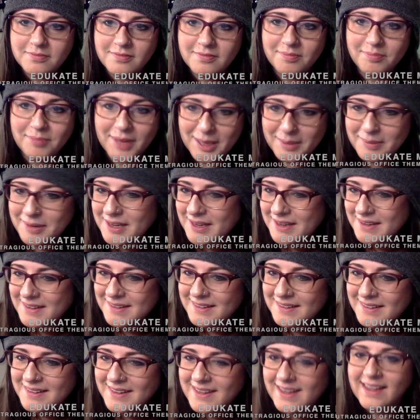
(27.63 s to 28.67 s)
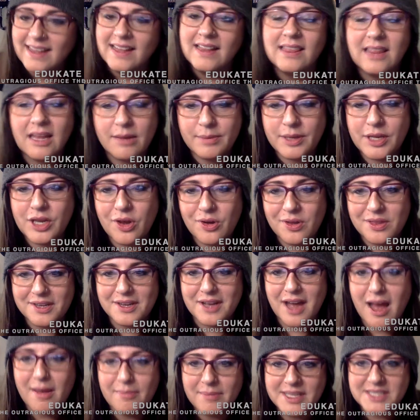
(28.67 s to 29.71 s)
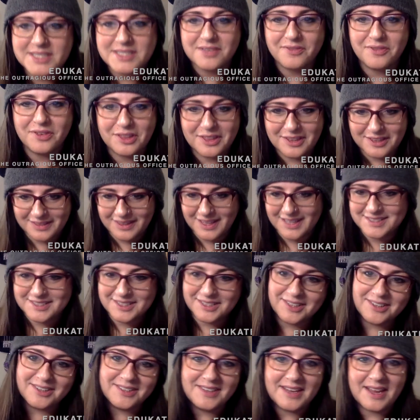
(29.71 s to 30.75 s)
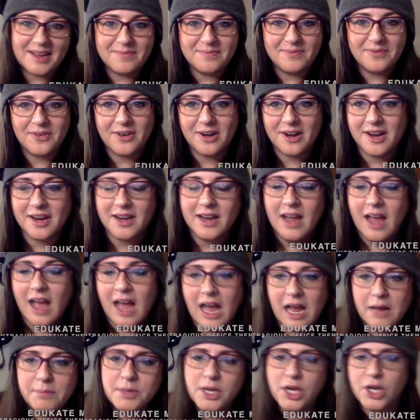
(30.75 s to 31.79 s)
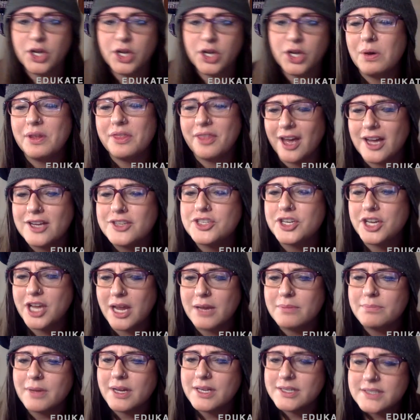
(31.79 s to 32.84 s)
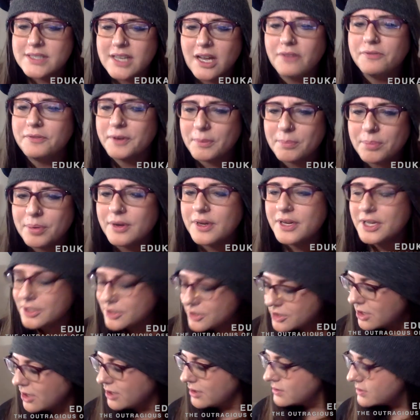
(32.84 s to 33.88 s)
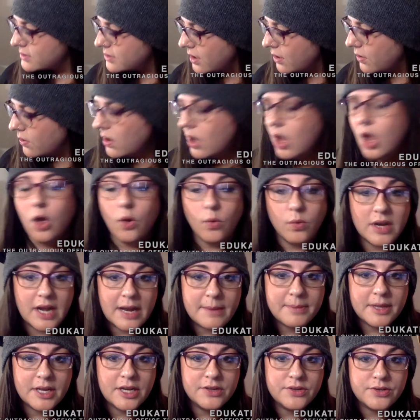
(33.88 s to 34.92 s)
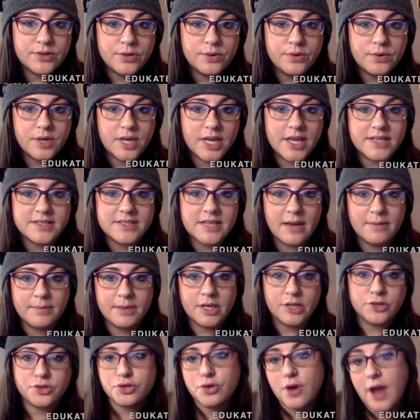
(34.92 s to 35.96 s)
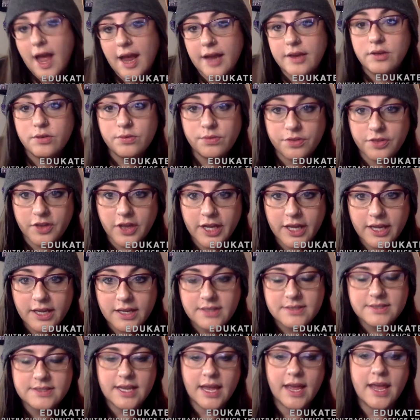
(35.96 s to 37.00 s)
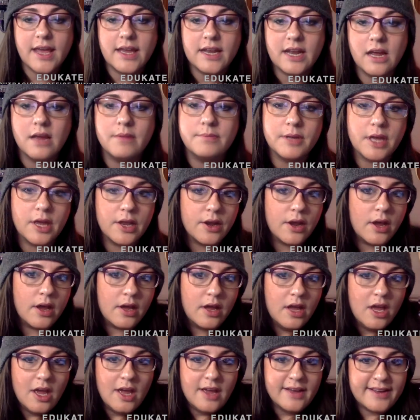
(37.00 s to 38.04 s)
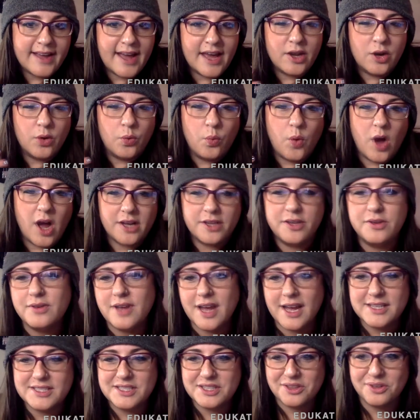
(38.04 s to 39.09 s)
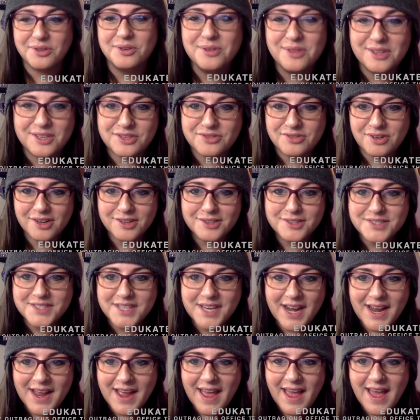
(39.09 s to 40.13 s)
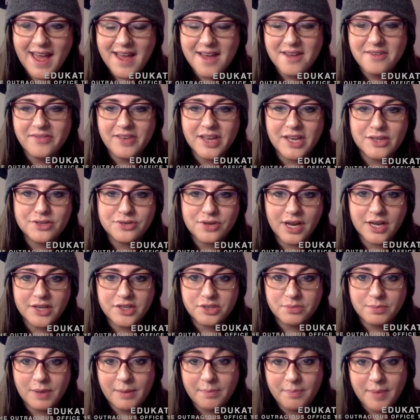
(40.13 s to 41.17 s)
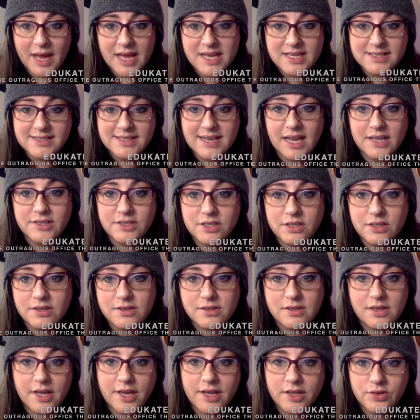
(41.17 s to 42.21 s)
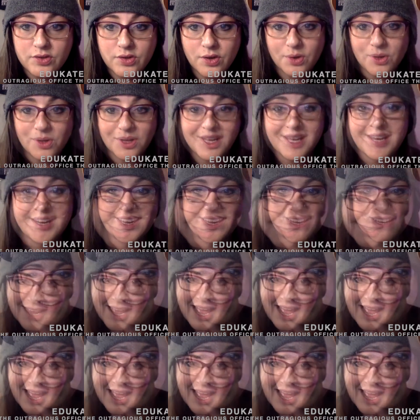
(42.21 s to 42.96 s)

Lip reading: Maybe? Let me know in the comments if you think that's a good name for it. I'm going to go with Educate Myself, I'm pretty sure. So what I'm going to do is I'm going to try new things and I'm going to kind of walk you guys through the struggles that I have and try and do my best not to look like total idiot.